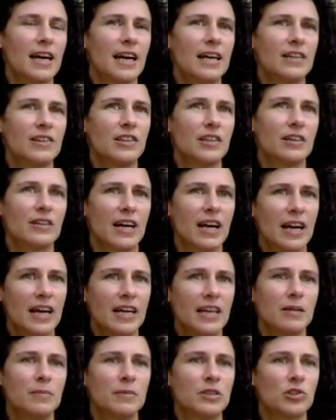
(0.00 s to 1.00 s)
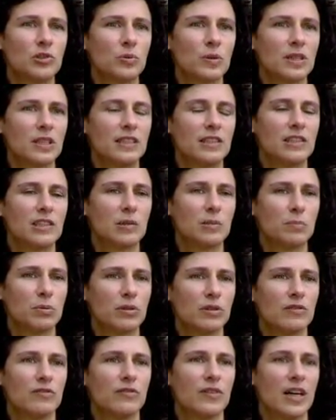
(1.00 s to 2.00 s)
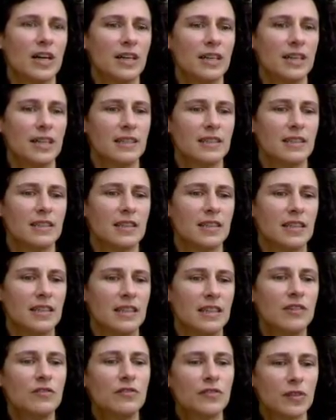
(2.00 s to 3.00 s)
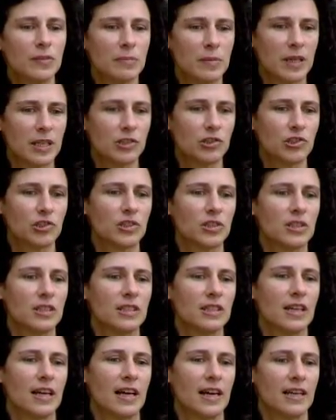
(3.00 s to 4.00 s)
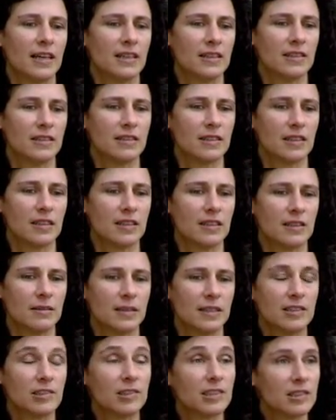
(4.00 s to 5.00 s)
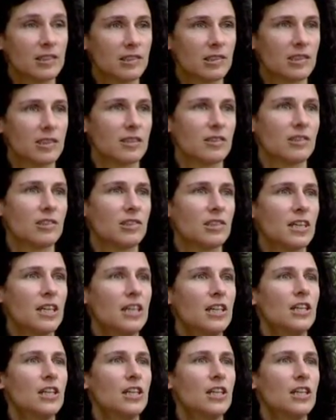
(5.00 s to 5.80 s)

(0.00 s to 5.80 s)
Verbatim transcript: and their aim is really to provide information and uh, assistance